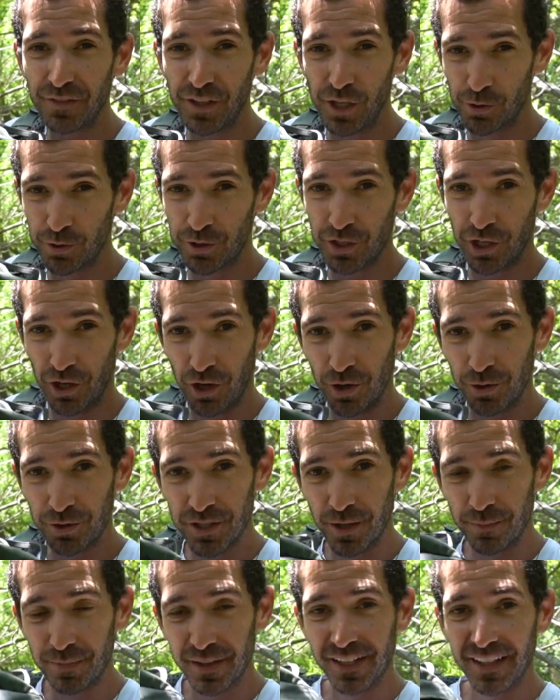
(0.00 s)
years ago,
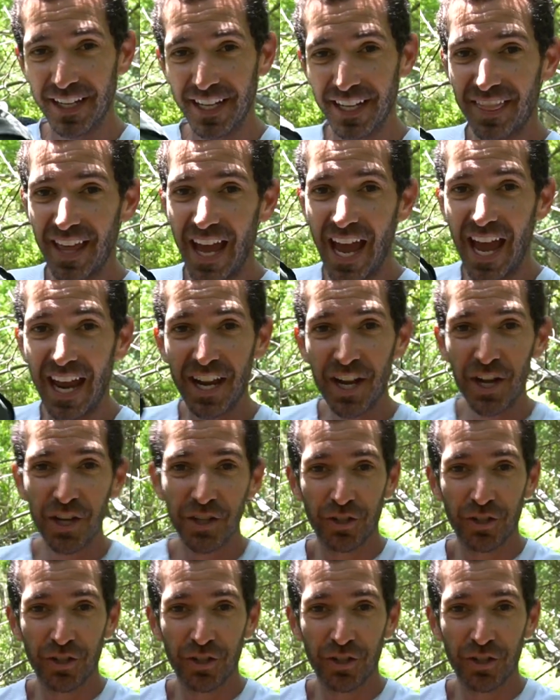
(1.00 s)
something like that.